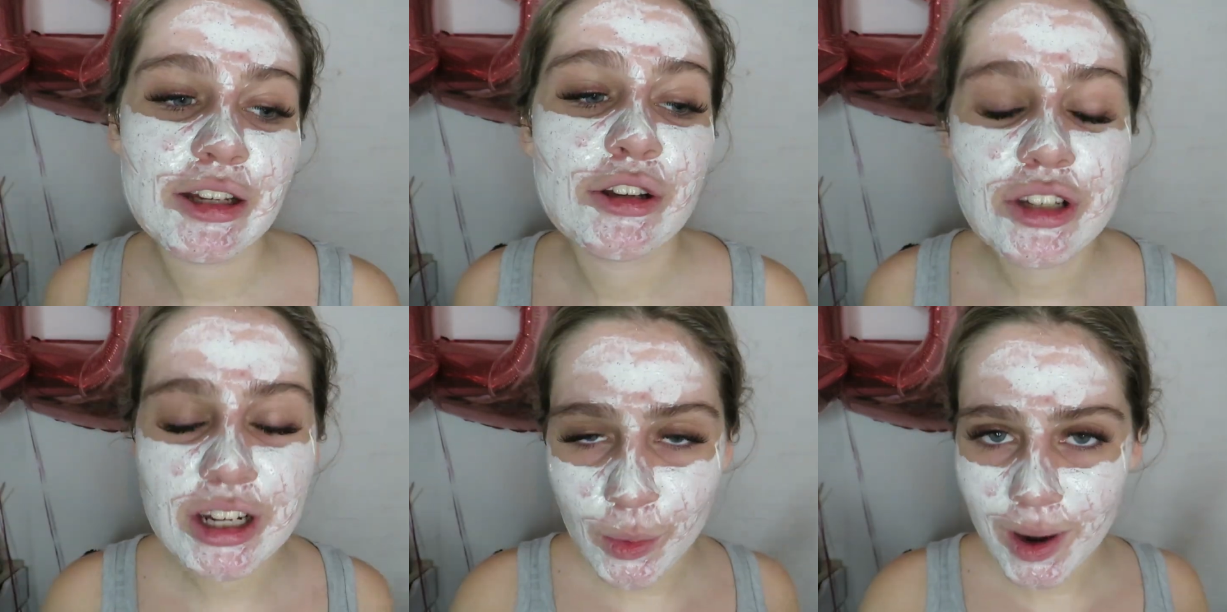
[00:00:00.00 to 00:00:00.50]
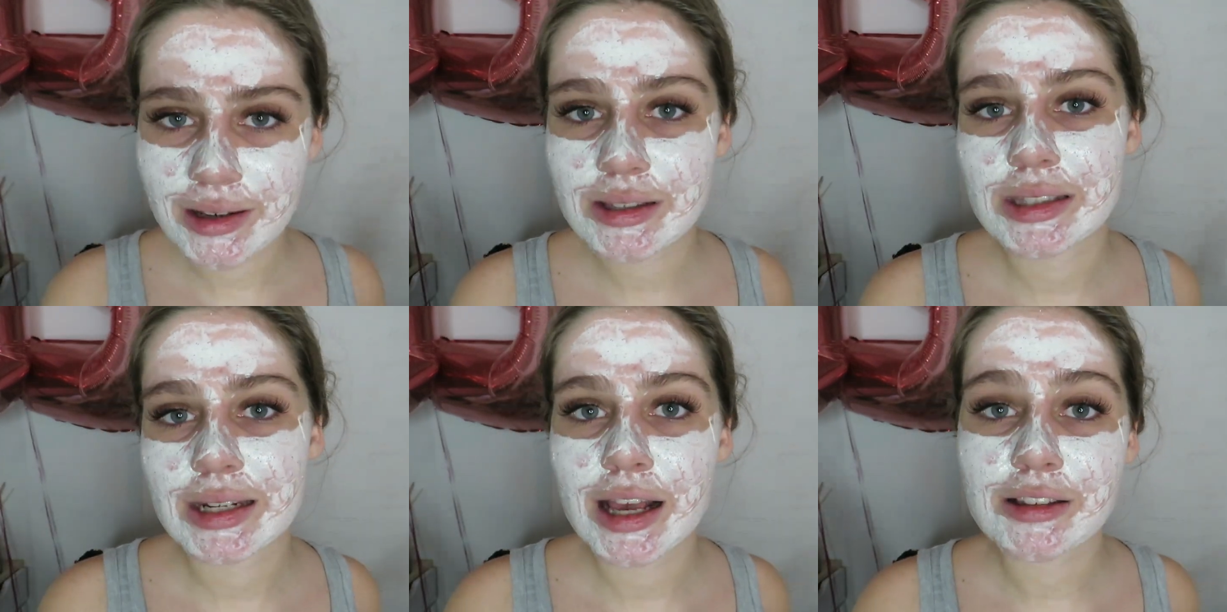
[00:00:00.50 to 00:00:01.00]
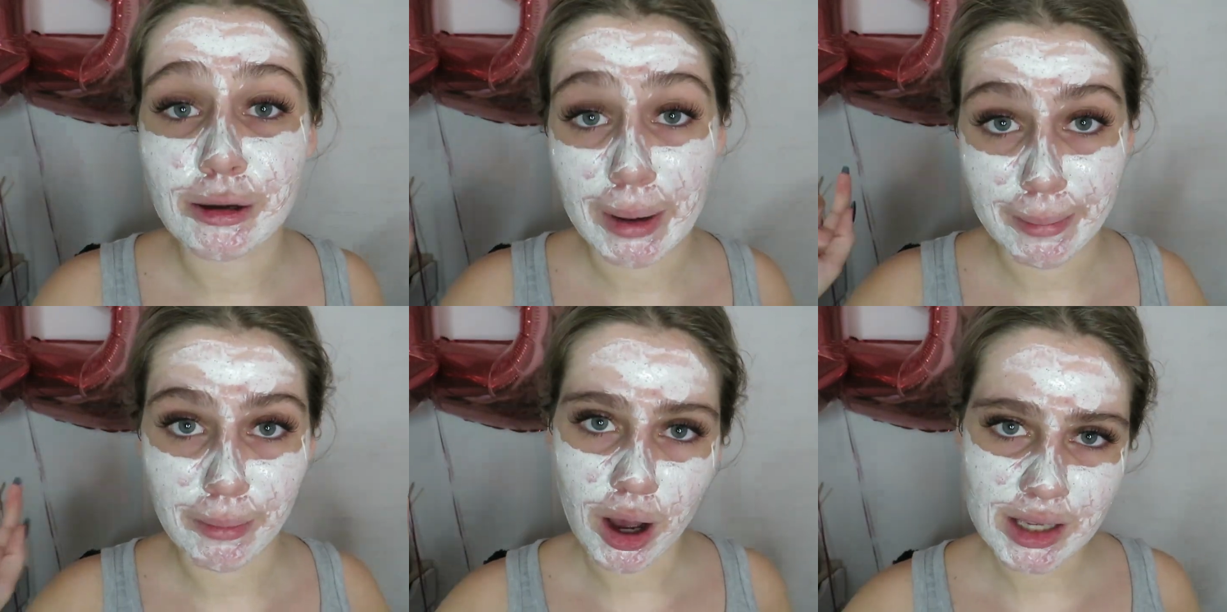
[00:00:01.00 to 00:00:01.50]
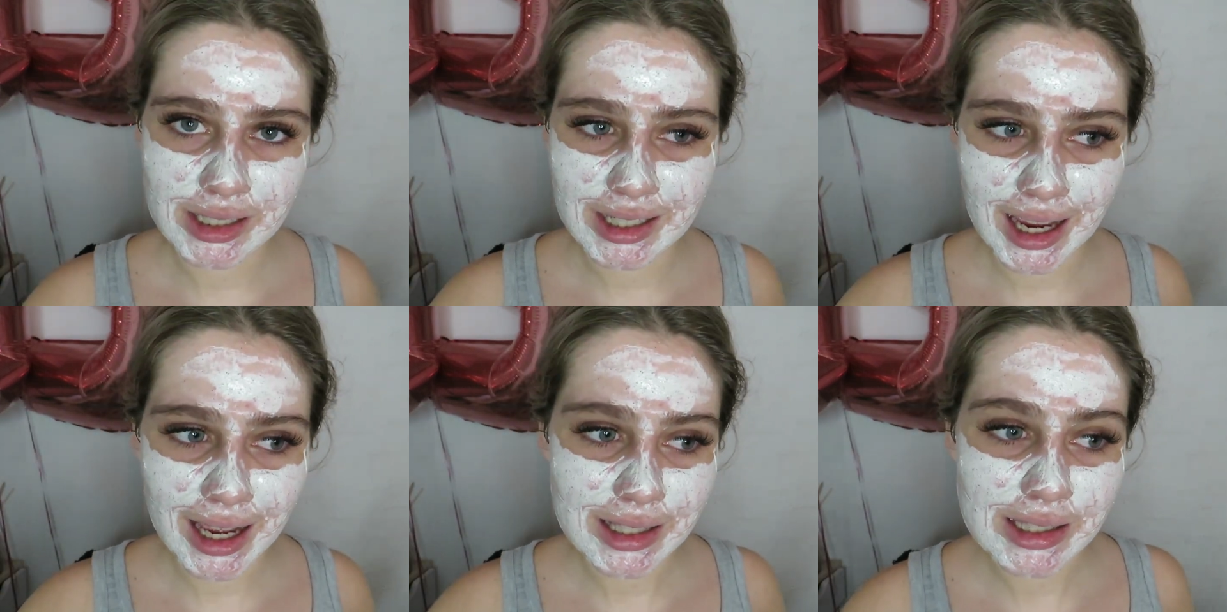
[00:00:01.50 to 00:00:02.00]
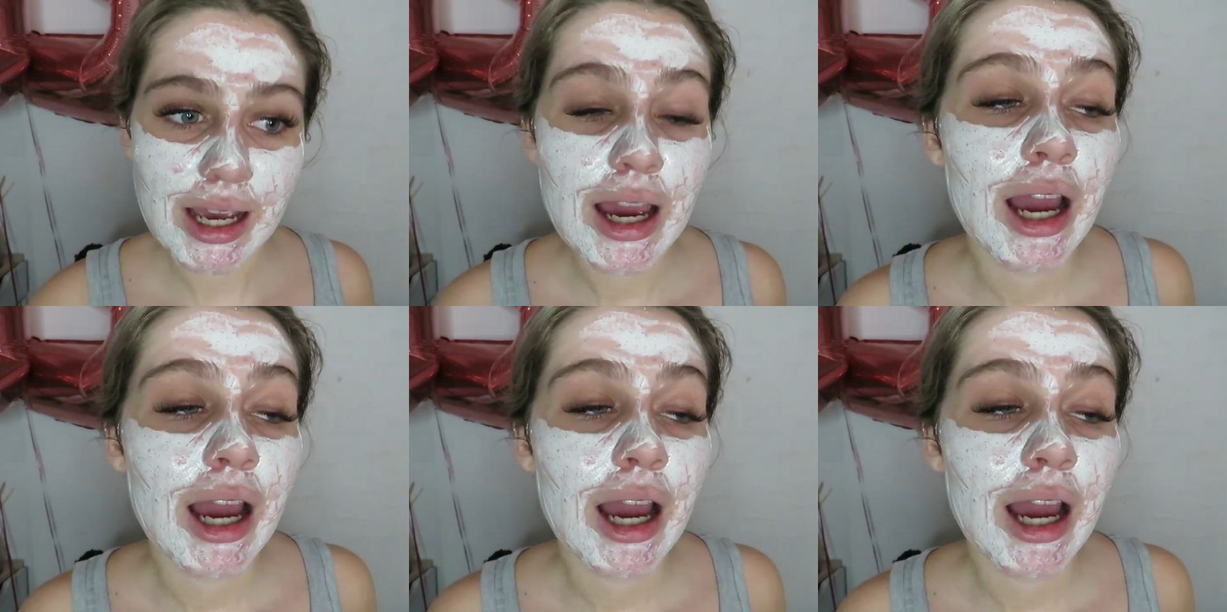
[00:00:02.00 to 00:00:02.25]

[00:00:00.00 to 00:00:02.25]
Usually Wednesdays are my mask days.